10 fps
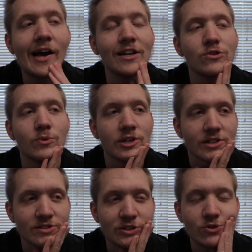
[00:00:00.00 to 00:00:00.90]
and it's weird
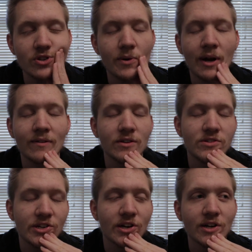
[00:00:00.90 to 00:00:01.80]
because usually around
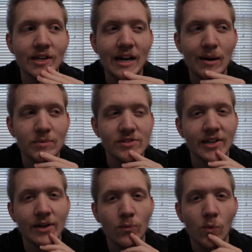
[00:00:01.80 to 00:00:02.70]
this year it happens
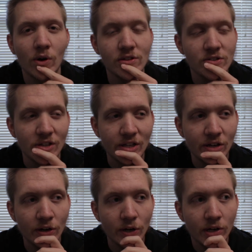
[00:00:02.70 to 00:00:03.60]
like once a
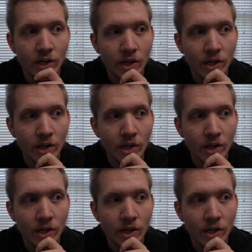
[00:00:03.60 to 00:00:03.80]
year